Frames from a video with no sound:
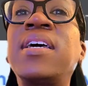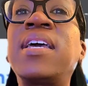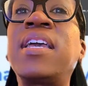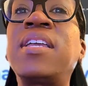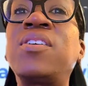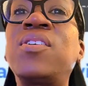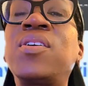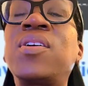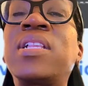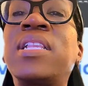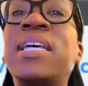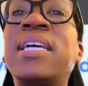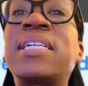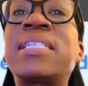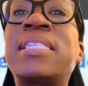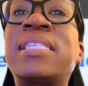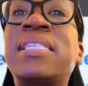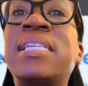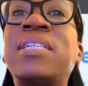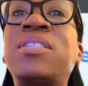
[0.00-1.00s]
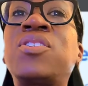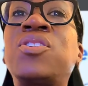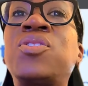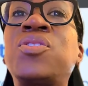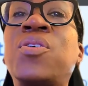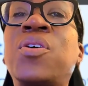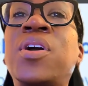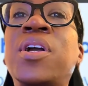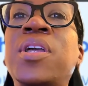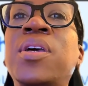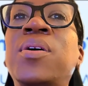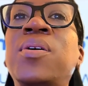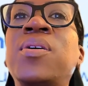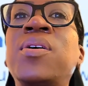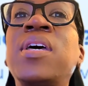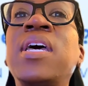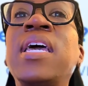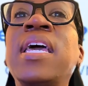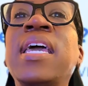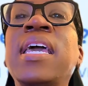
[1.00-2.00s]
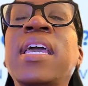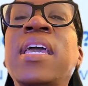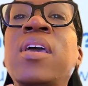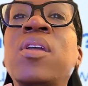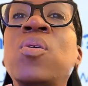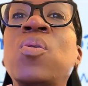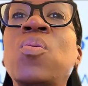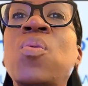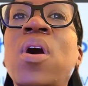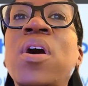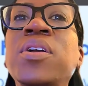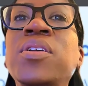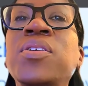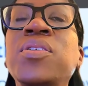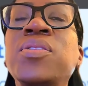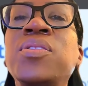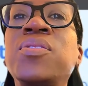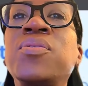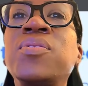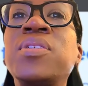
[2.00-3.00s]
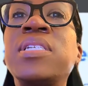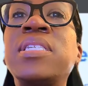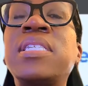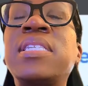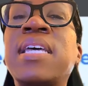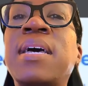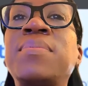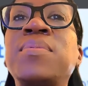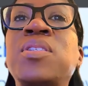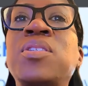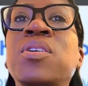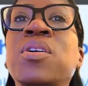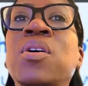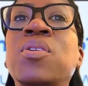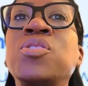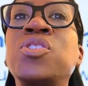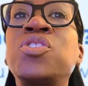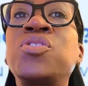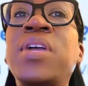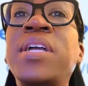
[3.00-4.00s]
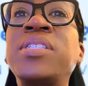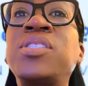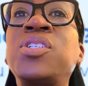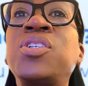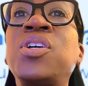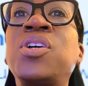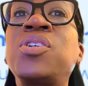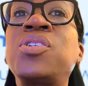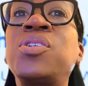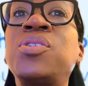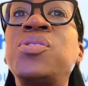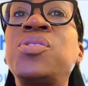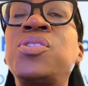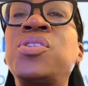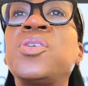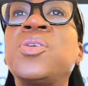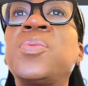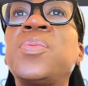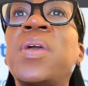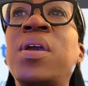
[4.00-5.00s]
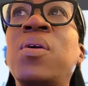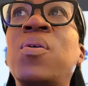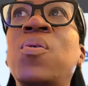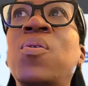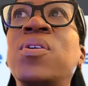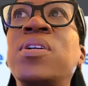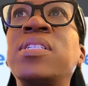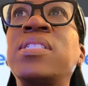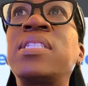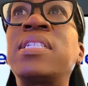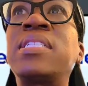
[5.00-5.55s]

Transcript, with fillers: and you click See Tutorial, it'll walk you through the steps to go straight to your YouTube in order to